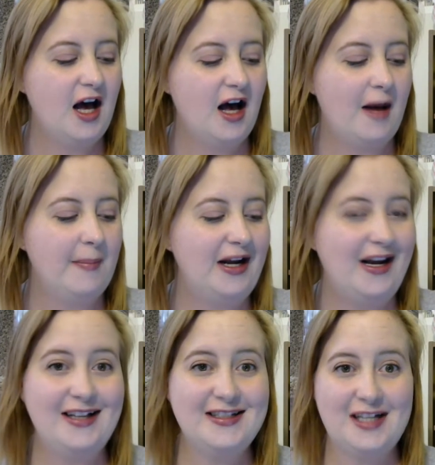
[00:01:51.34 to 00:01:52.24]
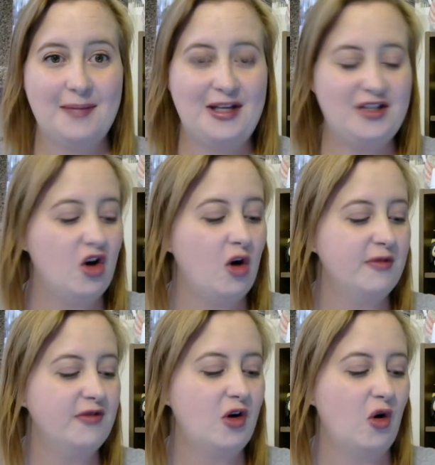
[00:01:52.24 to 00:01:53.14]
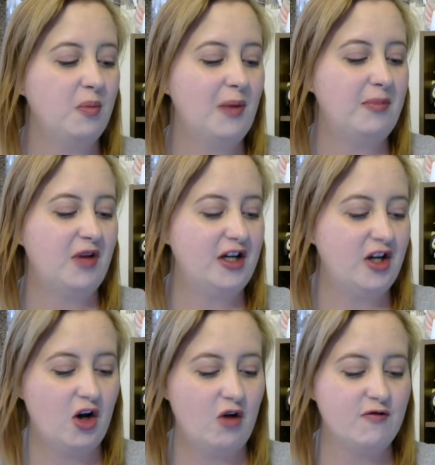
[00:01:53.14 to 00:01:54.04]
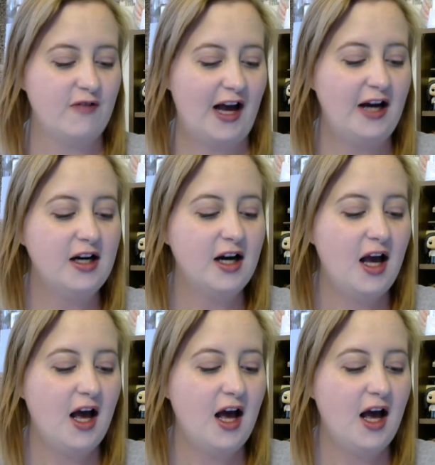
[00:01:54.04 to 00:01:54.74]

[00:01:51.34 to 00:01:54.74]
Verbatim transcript: Um, next up is A Home of Her Own by Brenda Novak.